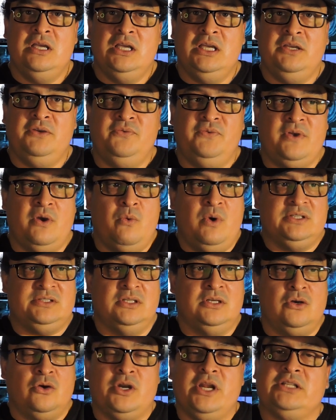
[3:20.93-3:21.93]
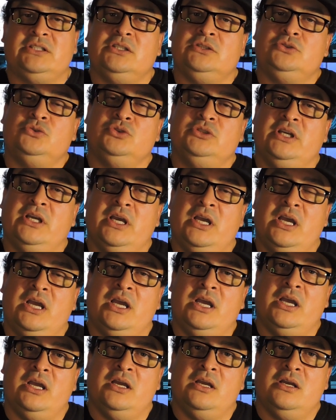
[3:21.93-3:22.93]
If I wasn't connected to
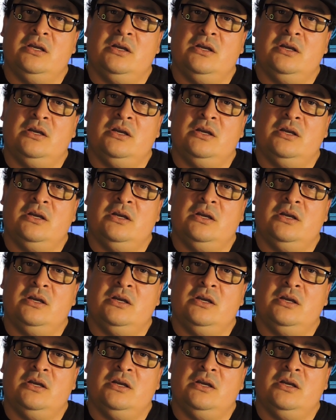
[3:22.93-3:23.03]
the